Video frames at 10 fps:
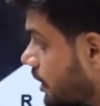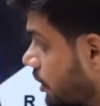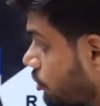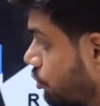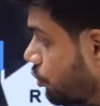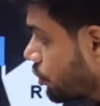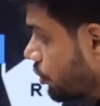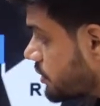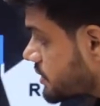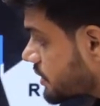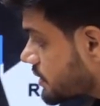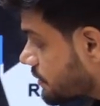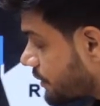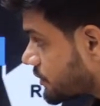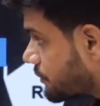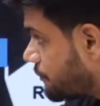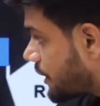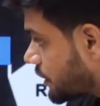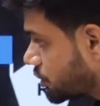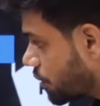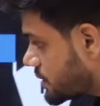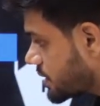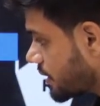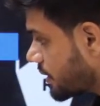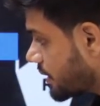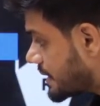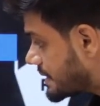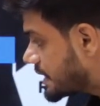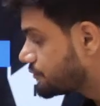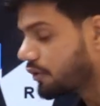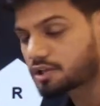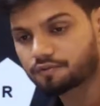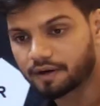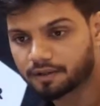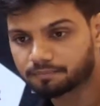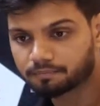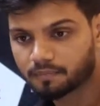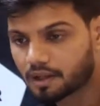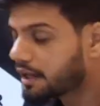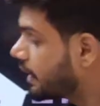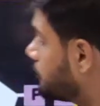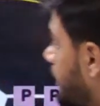glucose, fructose 6 phosphate. If